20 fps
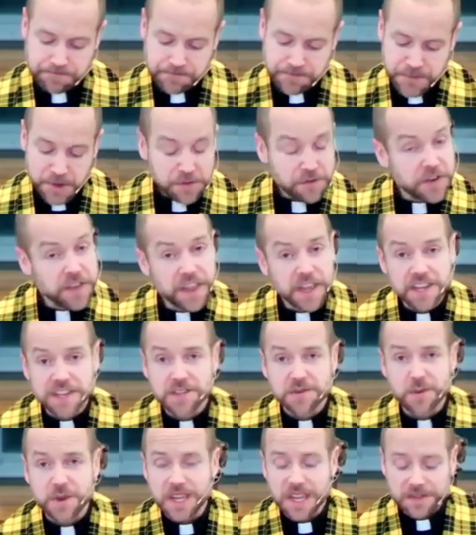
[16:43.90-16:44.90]
And for this,
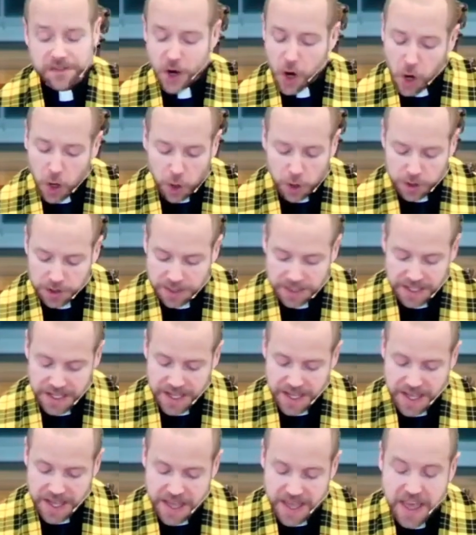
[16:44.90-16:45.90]
we give all
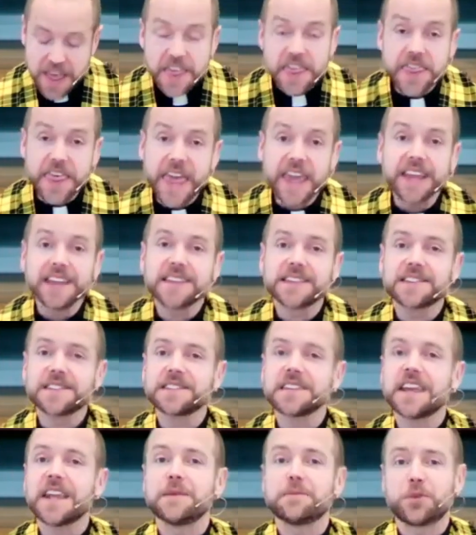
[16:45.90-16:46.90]
thanks
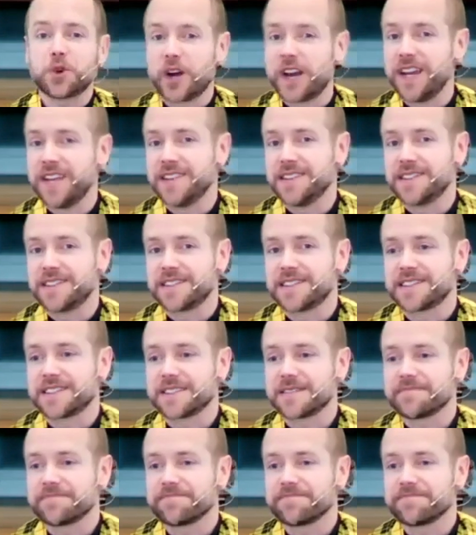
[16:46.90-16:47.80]
and praise.